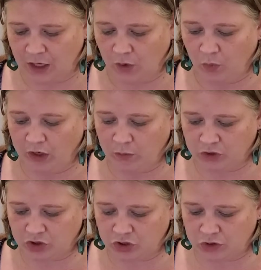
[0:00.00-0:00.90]
We will
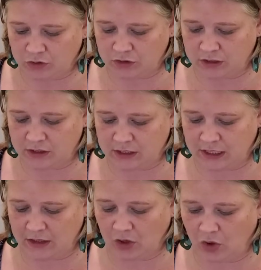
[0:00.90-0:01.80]
choose to
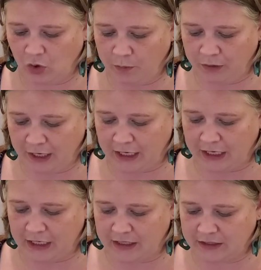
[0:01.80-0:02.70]
see the whole
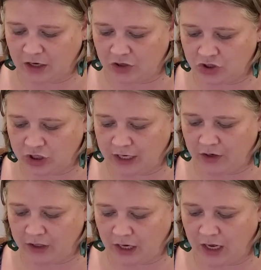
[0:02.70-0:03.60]
planet as our
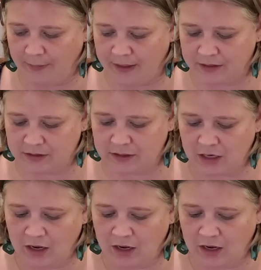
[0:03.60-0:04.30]
shared commons,